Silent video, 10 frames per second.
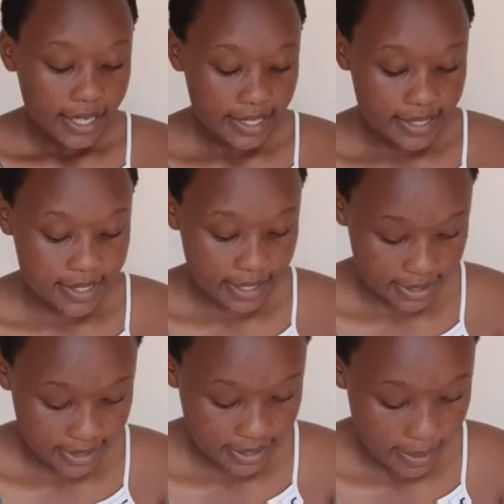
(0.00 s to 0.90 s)
It
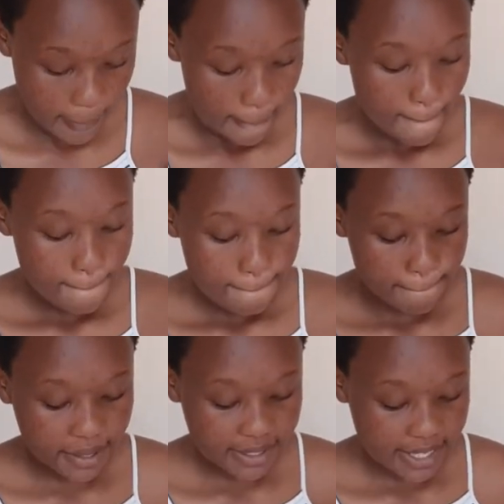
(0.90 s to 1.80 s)
says,
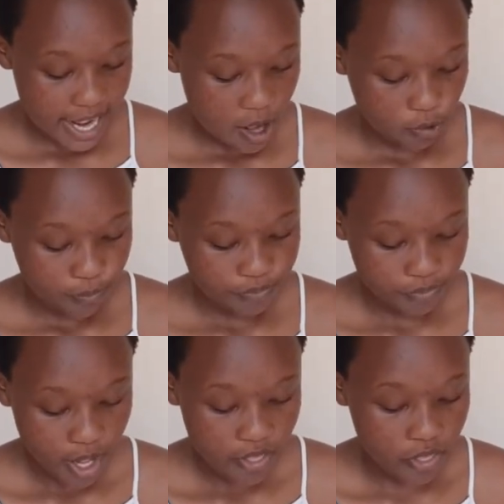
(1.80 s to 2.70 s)
but now,
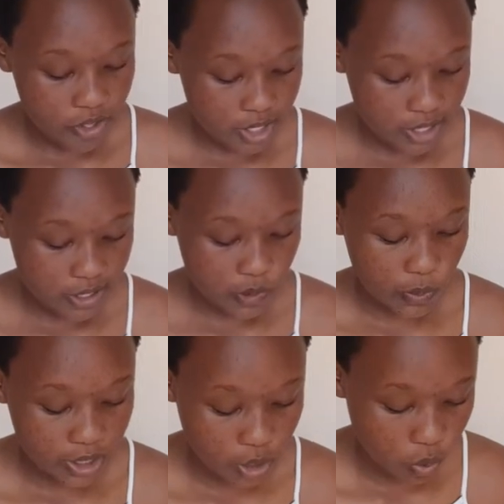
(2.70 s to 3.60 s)
this is
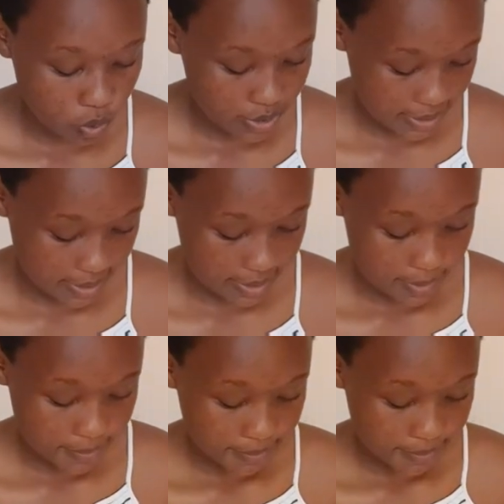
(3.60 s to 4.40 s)
what the Lord says.